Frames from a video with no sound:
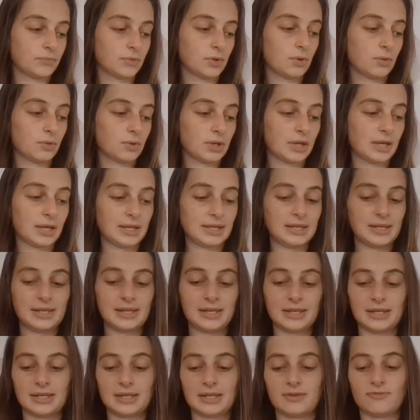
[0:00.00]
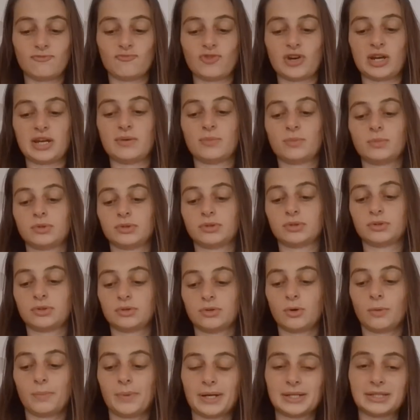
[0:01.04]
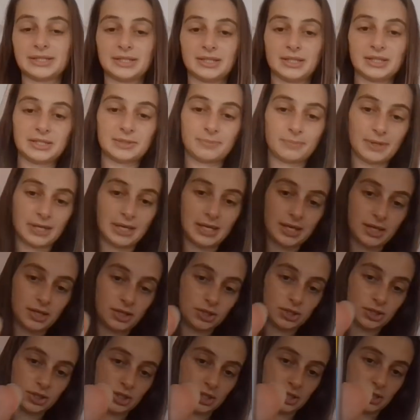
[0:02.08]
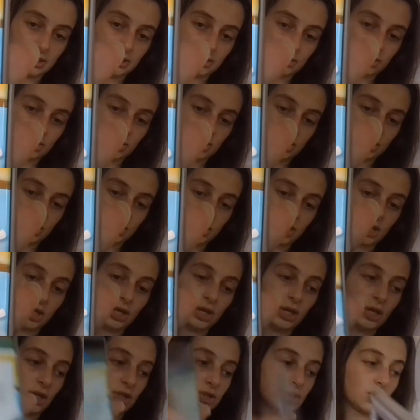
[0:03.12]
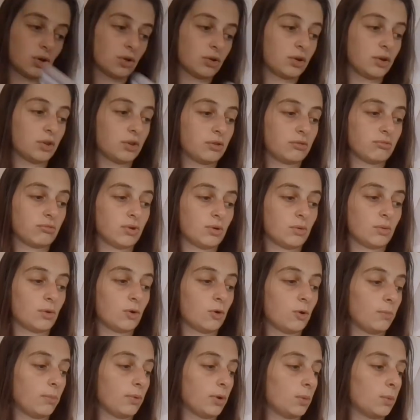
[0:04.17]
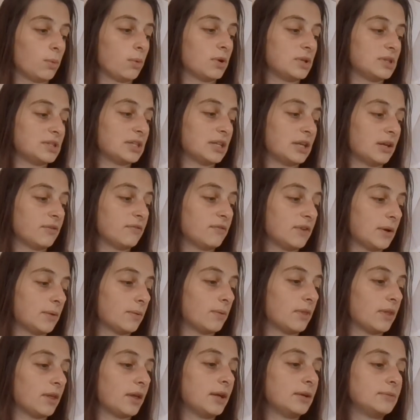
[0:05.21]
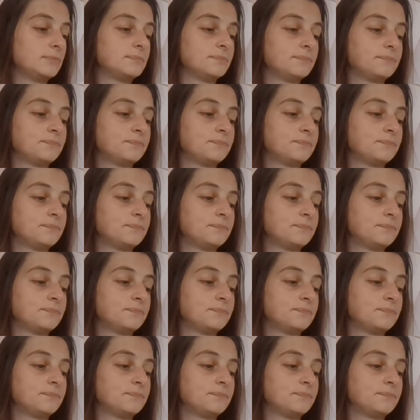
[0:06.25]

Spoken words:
Okay, right, we'll go back to this page and I'll just talk you through a couple of words that I found there.